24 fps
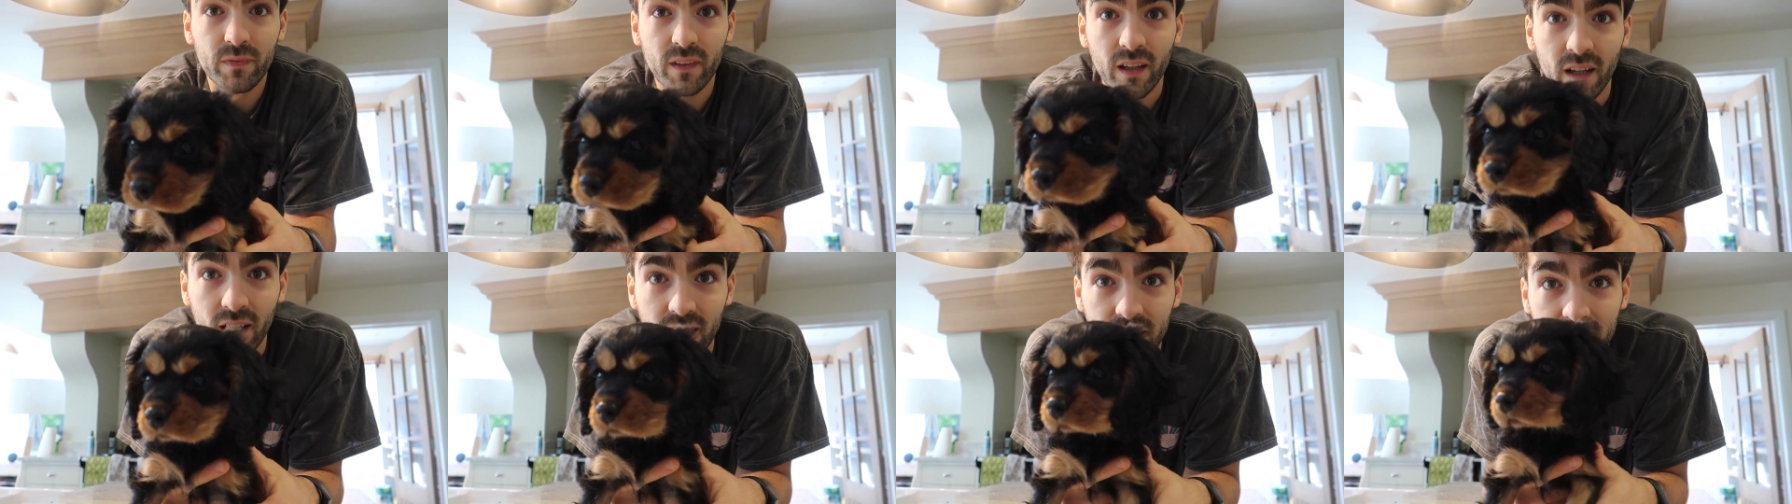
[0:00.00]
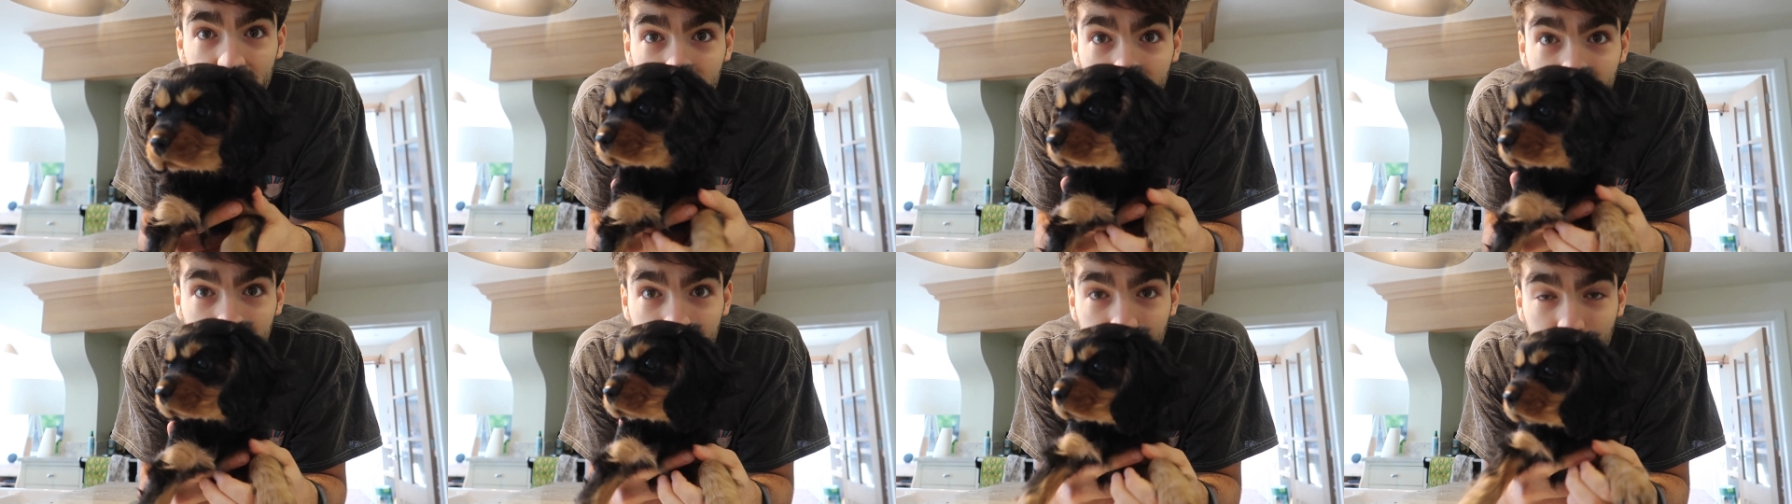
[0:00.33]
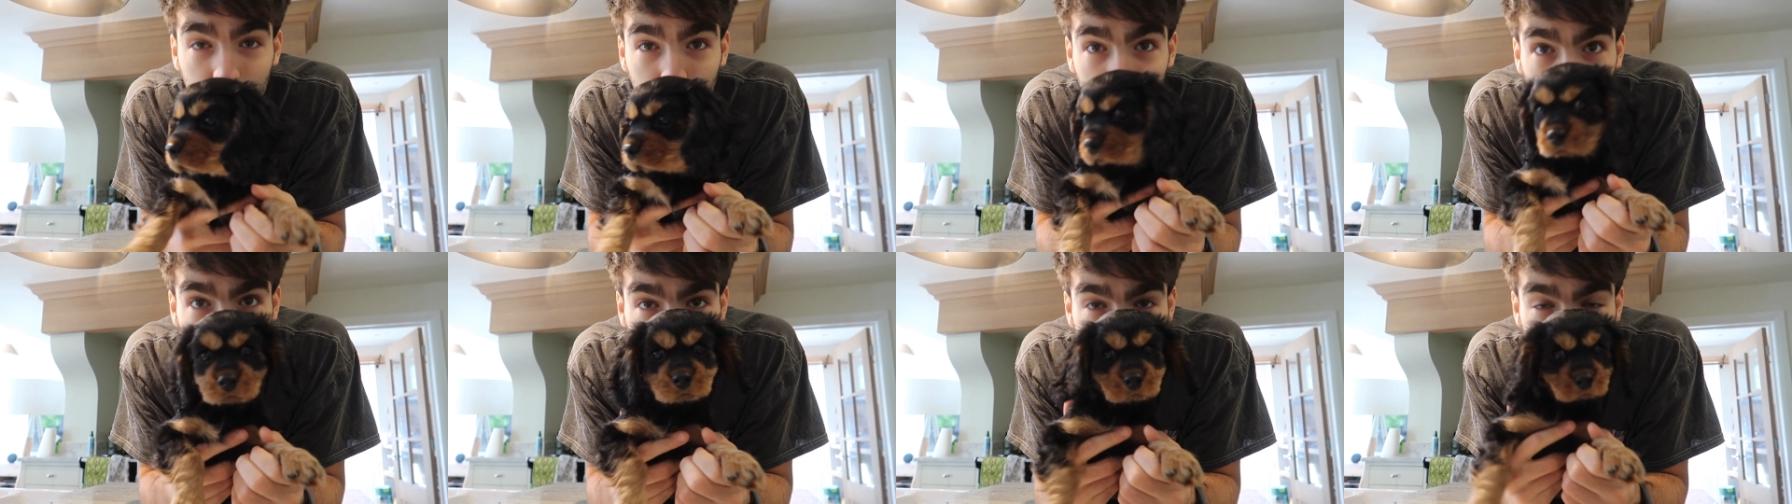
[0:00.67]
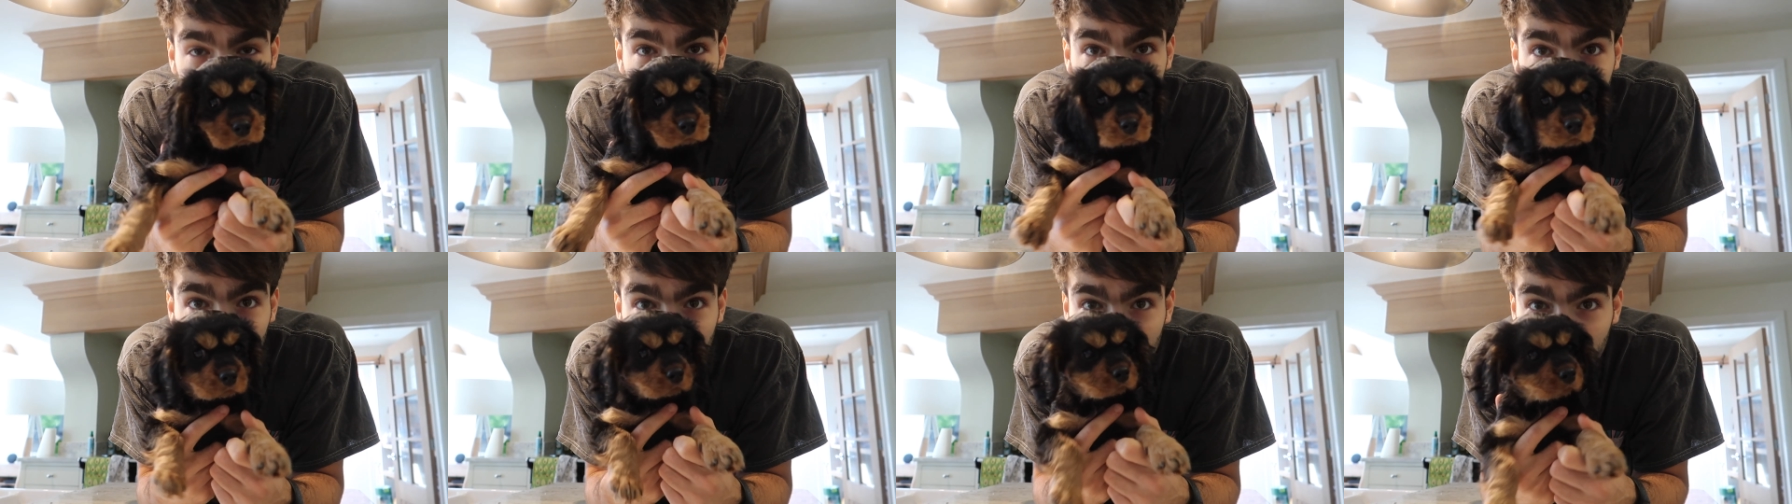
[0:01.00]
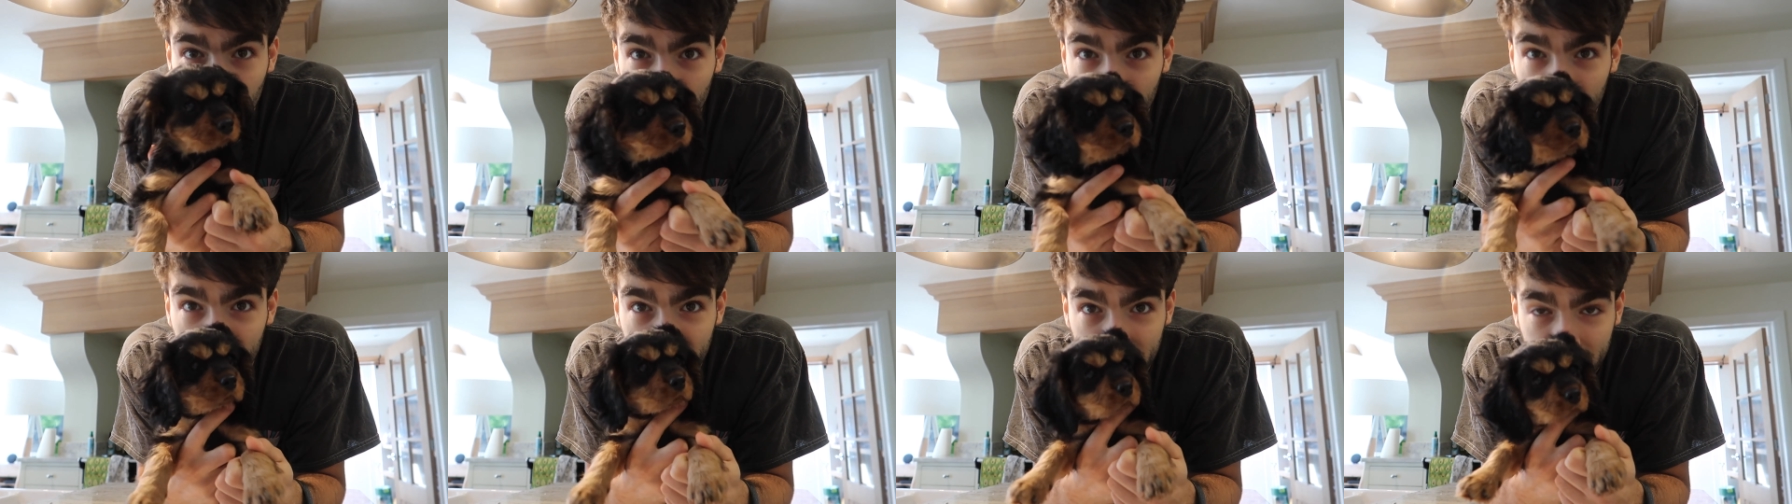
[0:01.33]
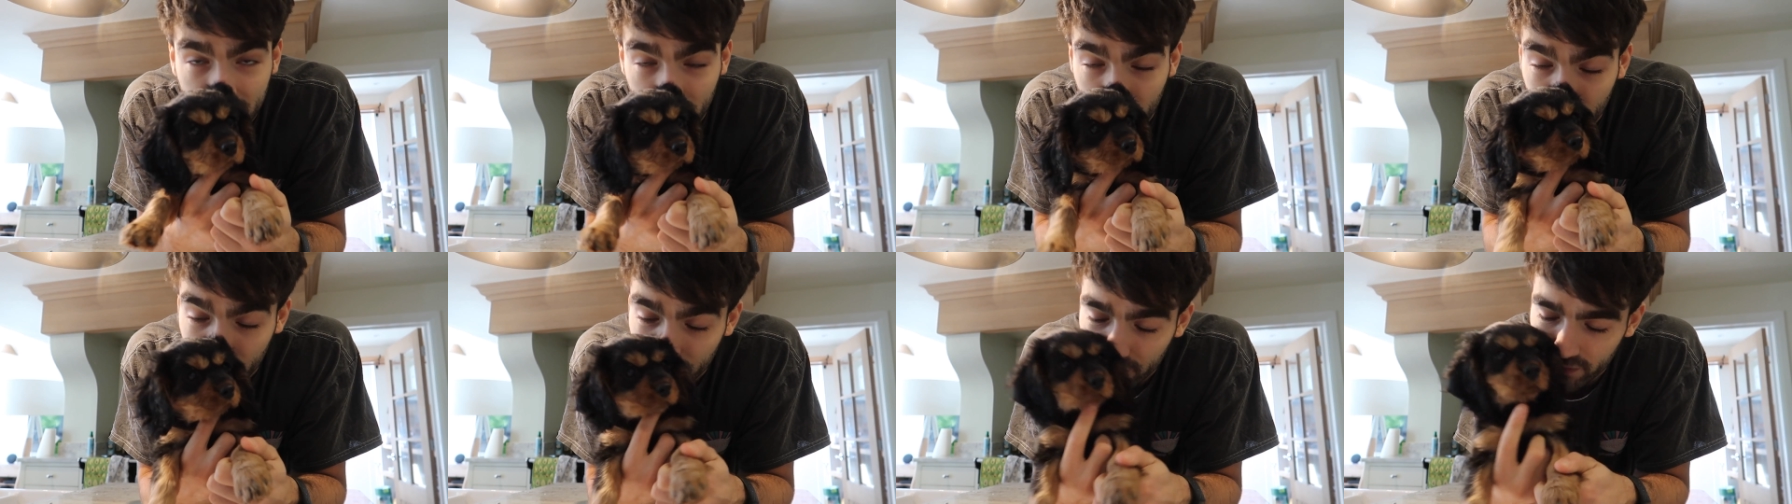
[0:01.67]
It's a little puppy on the work
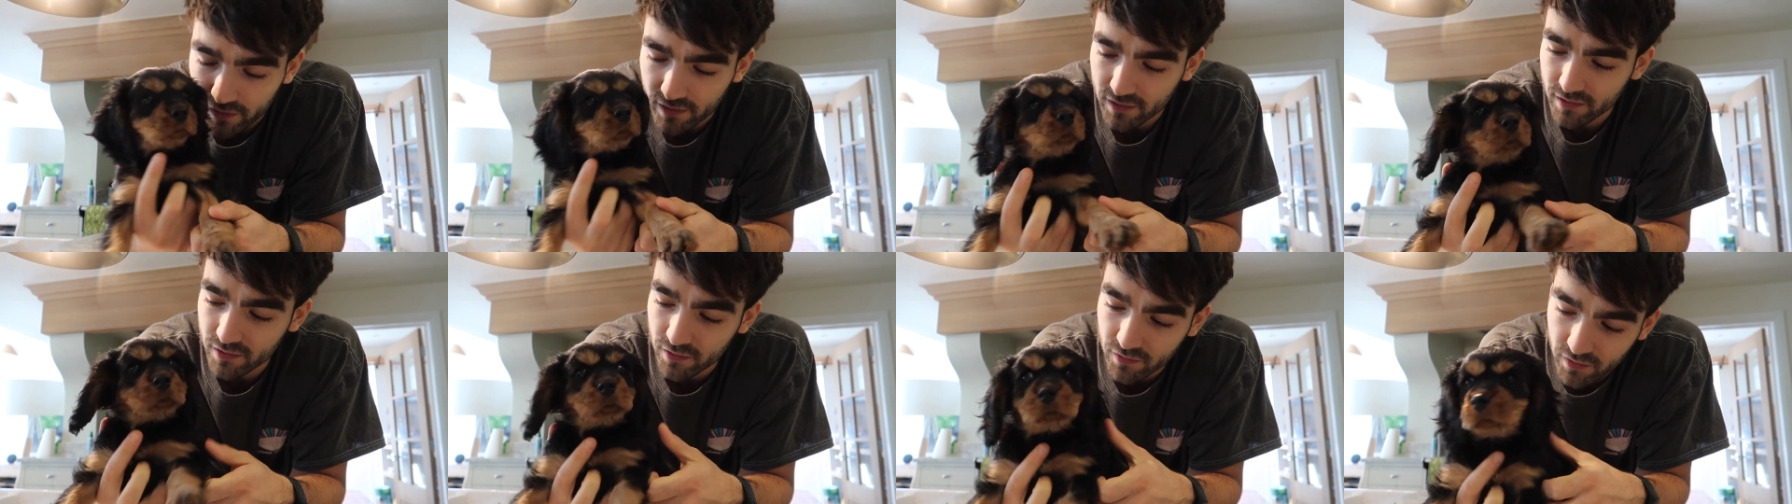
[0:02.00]
surface.